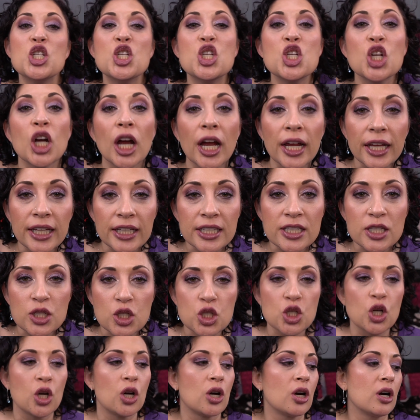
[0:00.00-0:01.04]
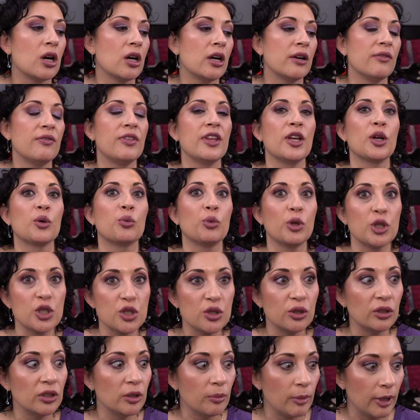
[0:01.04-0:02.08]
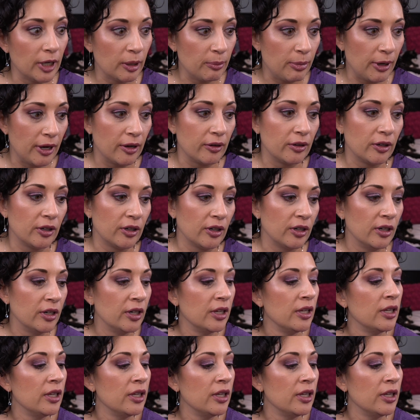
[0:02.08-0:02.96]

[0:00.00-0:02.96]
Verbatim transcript: giant jar of the original La Mer powder